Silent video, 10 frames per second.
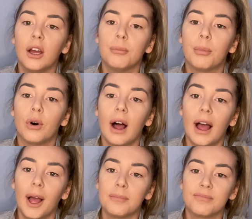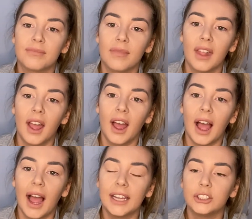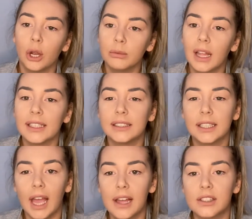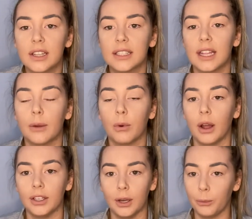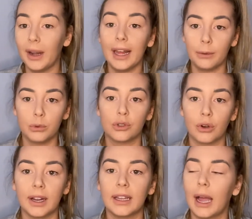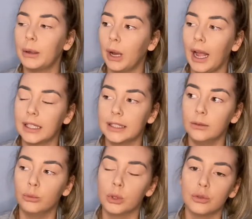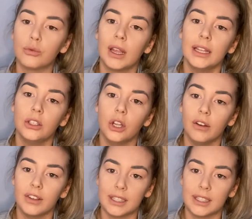But I don't like to get to the state where when I would drink, I was really nervous.